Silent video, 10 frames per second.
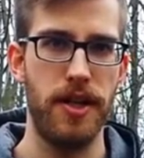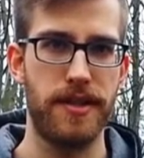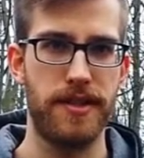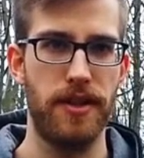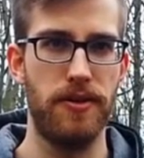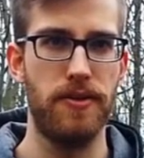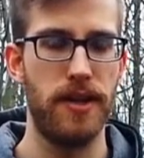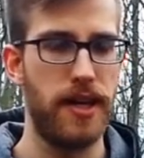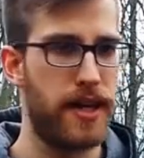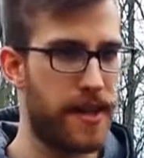so
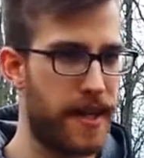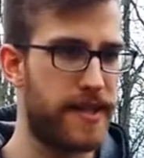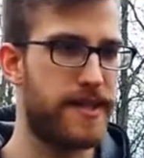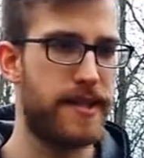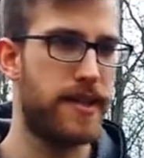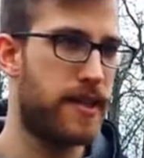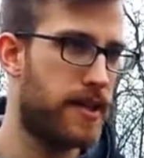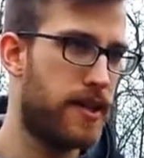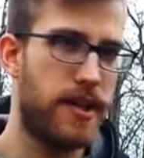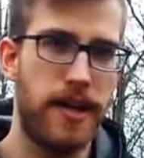that's
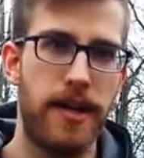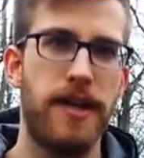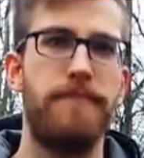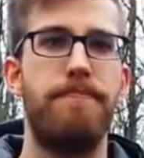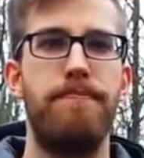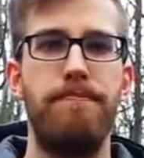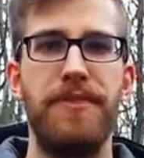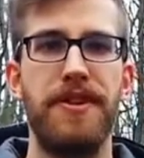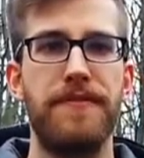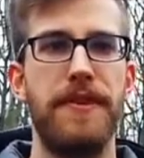a
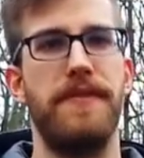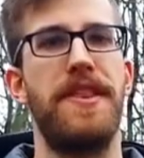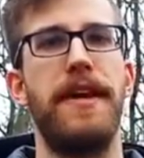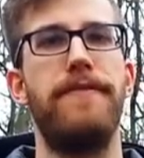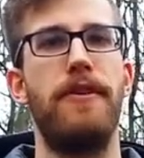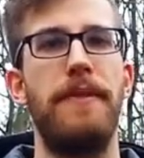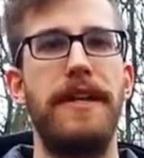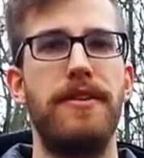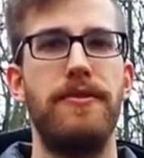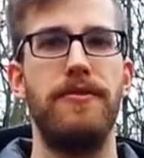beautiful thing for me
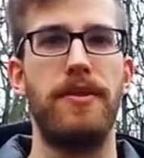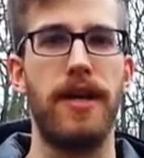too.